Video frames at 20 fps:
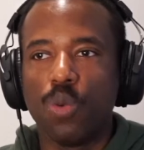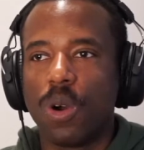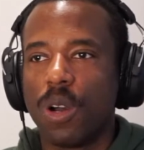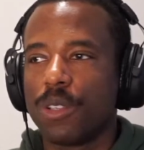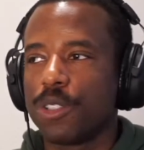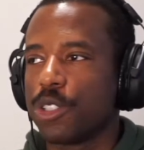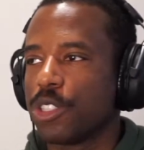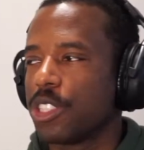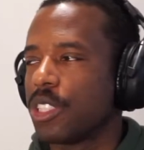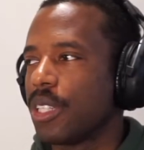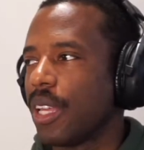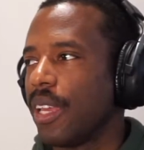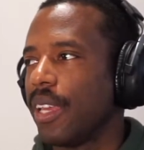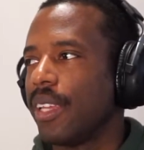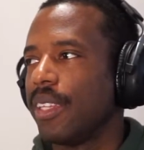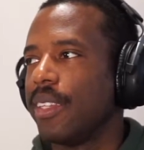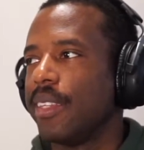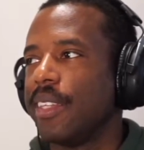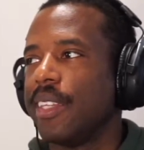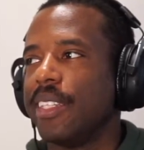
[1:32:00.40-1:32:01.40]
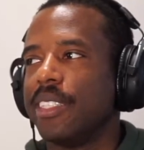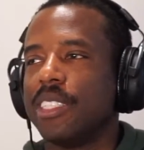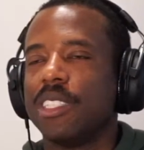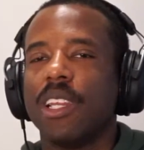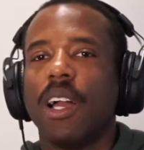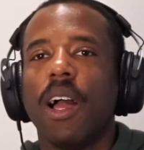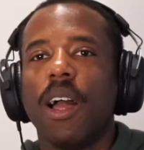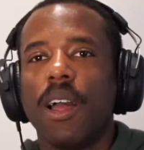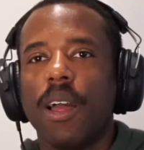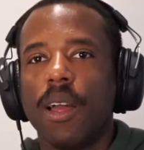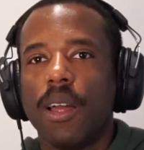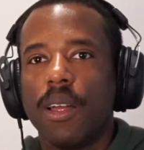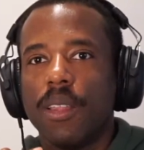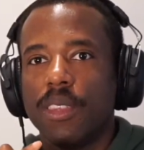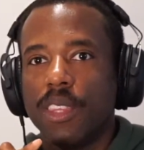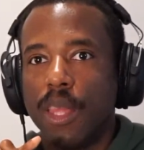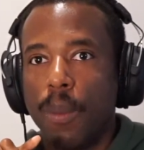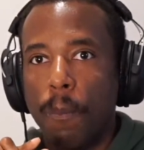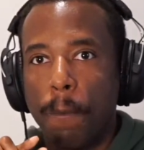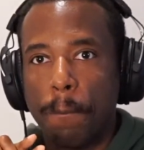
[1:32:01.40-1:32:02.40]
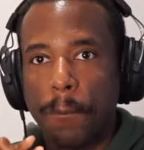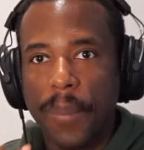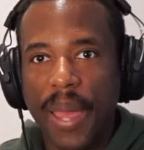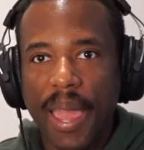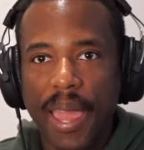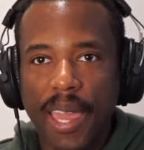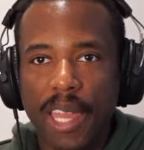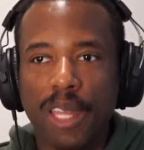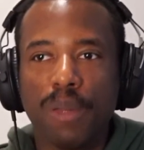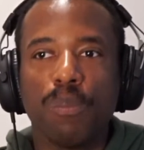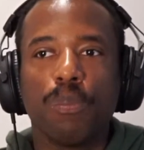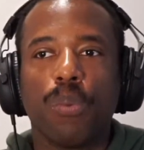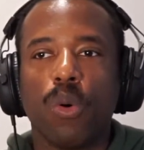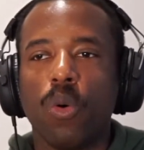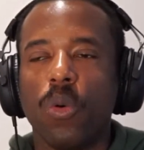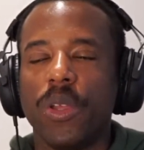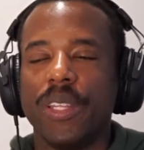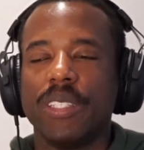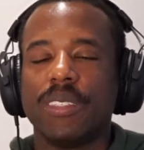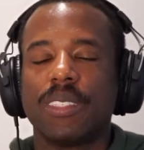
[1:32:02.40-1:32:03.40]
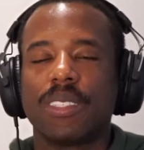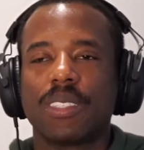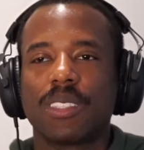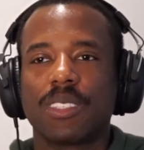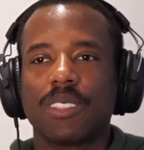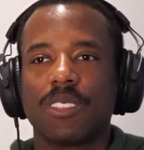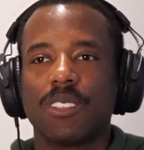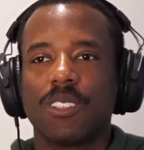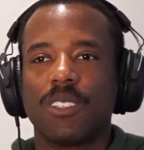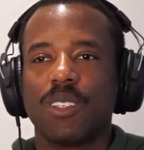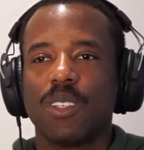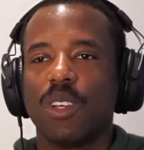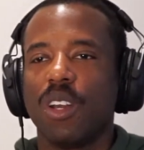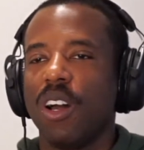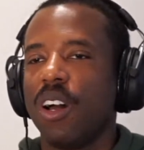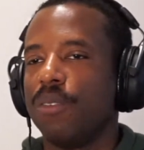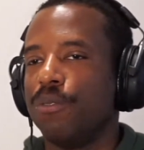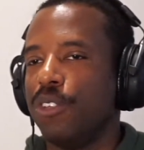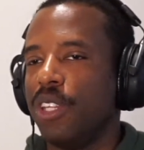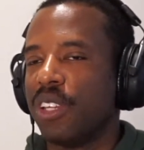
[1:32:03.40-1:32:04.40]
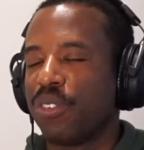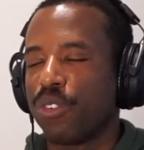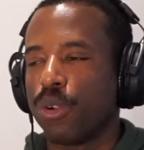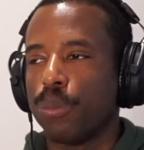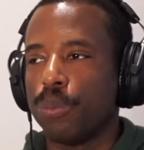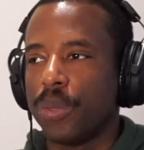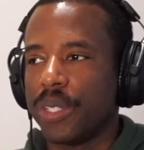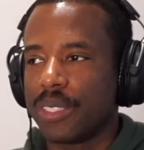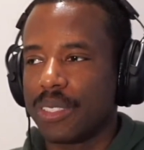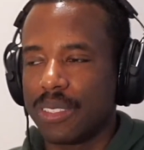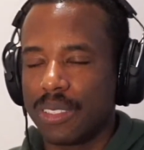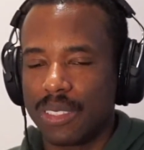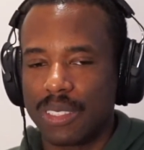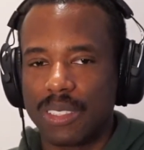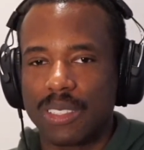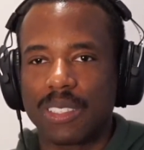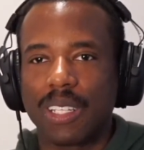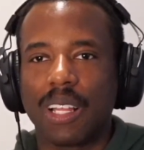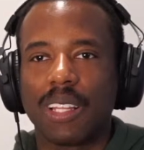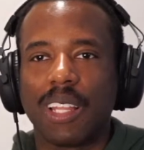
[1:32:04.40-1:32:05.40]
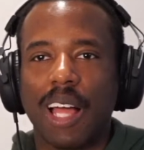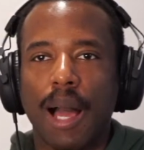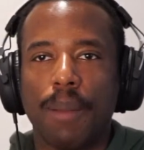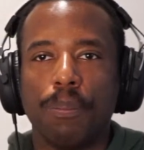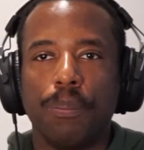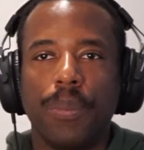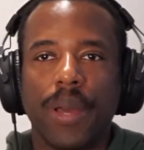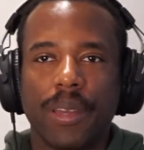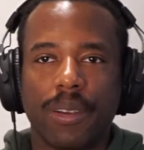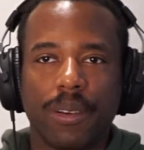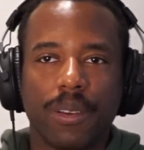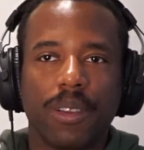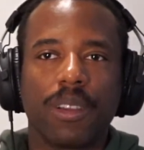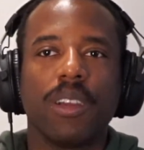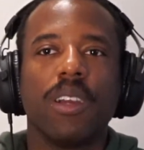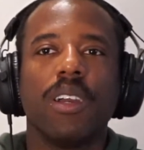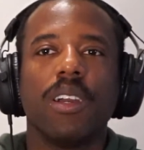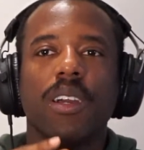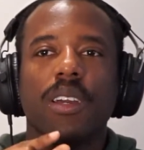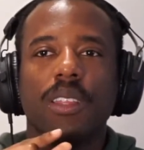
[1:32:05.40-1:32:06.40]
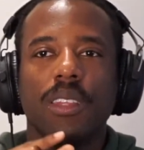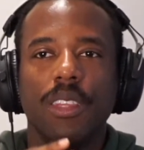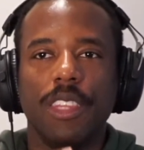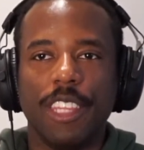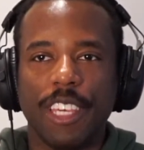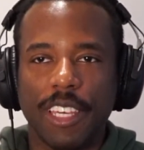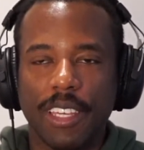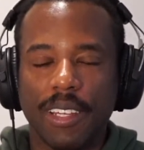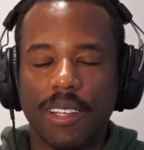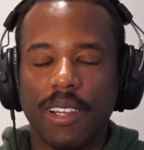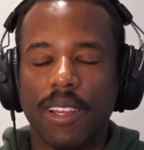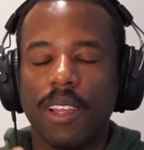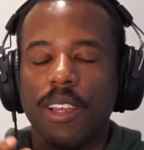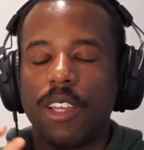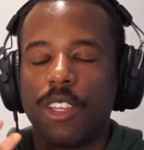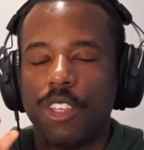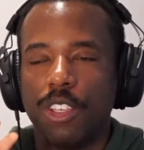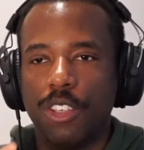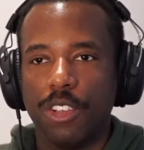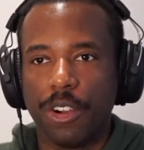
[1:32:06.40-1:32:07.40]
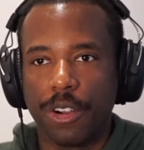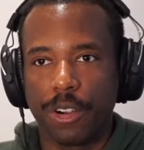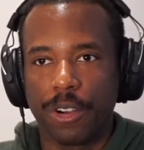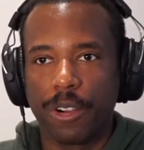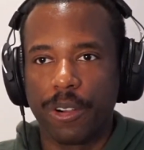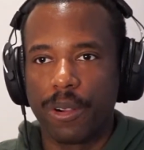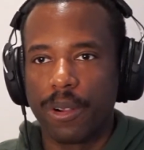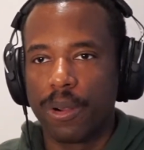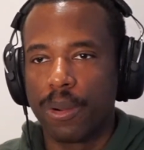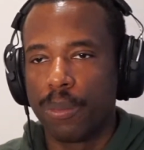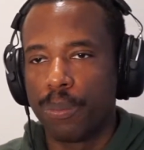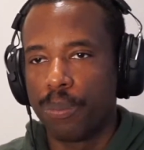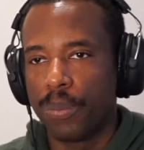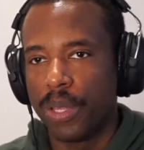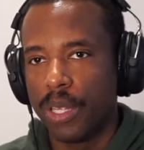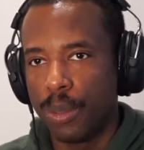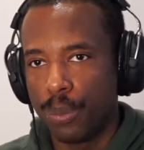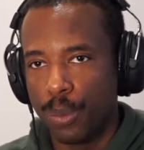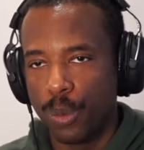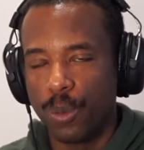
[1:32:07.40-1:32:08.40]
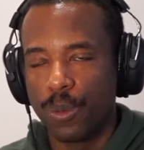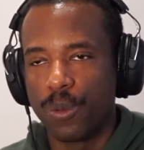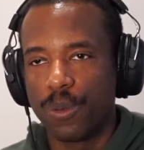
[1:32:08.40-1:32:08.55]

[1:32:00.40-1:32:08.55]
understand that the pain points of different businesses a lot better than younger people.